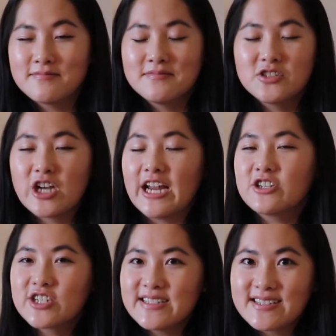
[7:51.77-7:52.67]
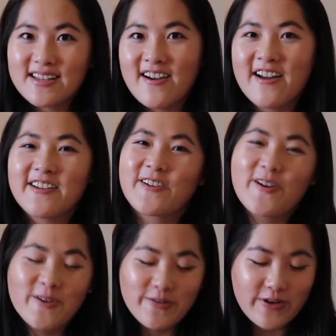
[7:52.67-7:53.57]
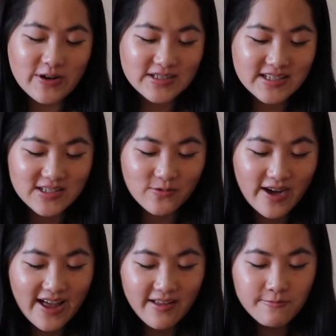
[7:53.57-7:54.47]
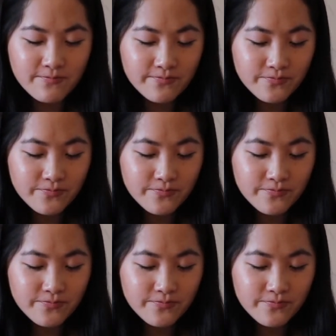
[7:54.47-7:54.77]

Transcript: changes on your own photos as well.